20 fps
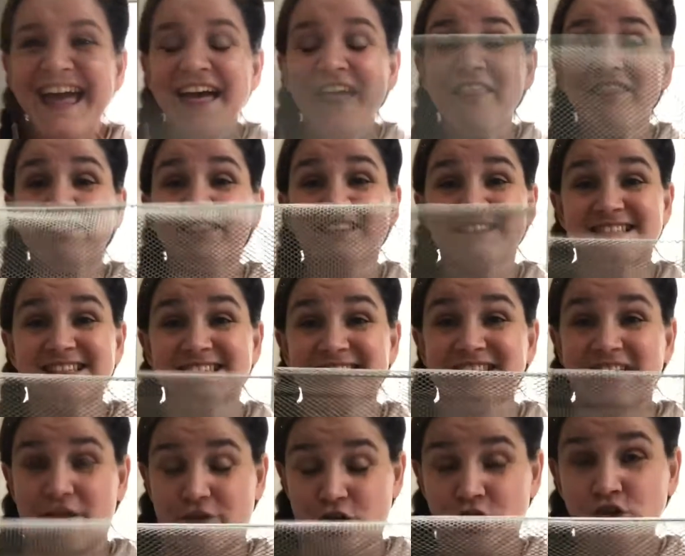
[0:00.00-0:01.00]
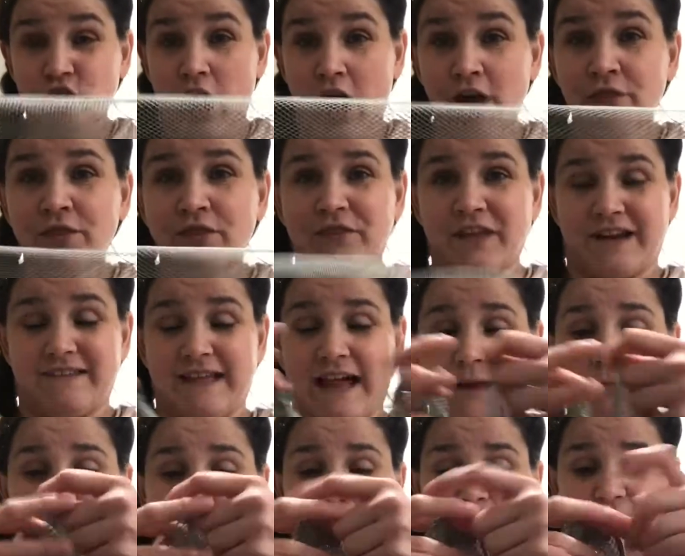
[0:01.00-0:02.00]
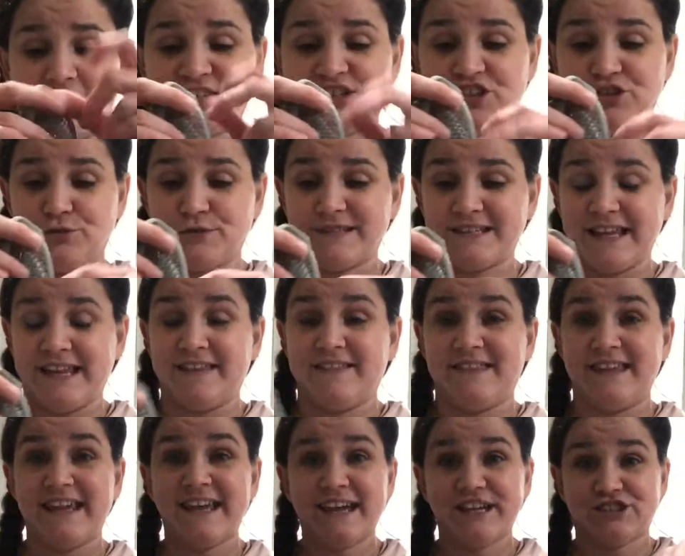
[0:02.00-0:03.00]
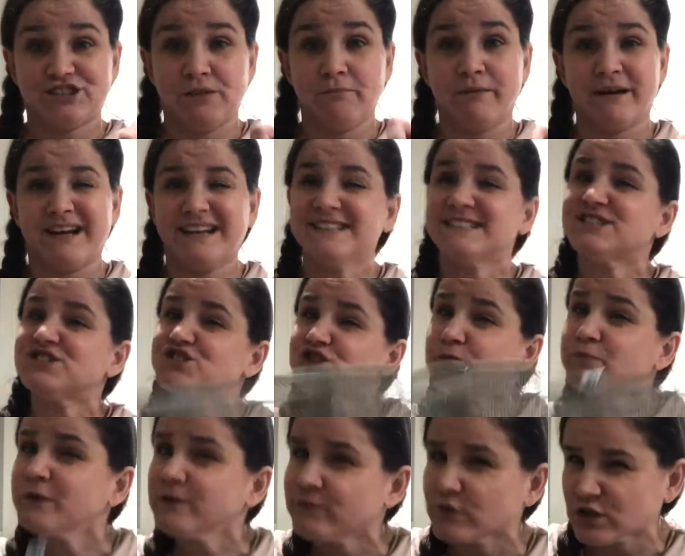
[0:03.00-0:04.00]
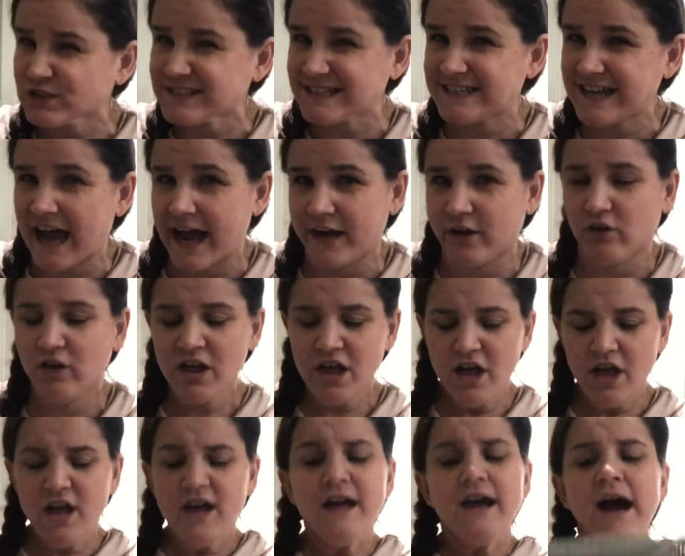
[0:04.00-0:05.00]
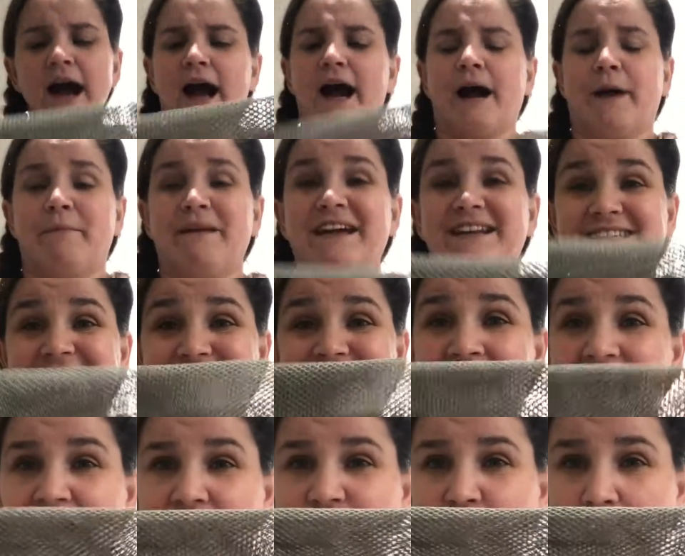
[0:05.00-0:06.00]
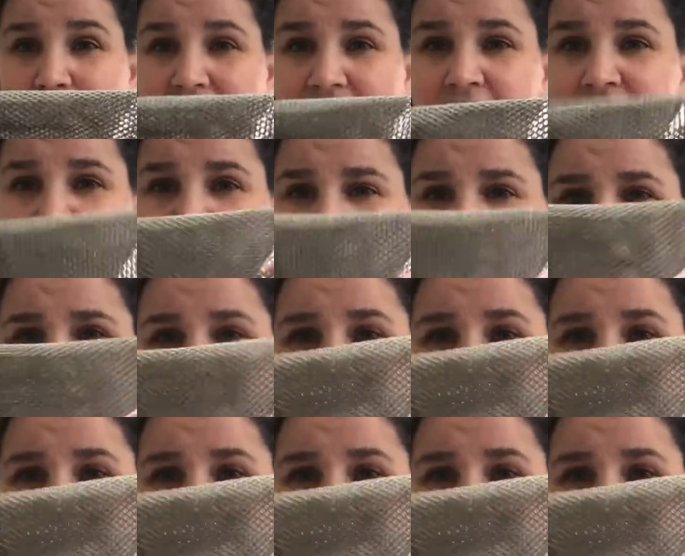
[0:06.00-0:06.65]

This is another cloth that a lot of people like to use in the kitchen, but it is super versatile. It does not have the backlock because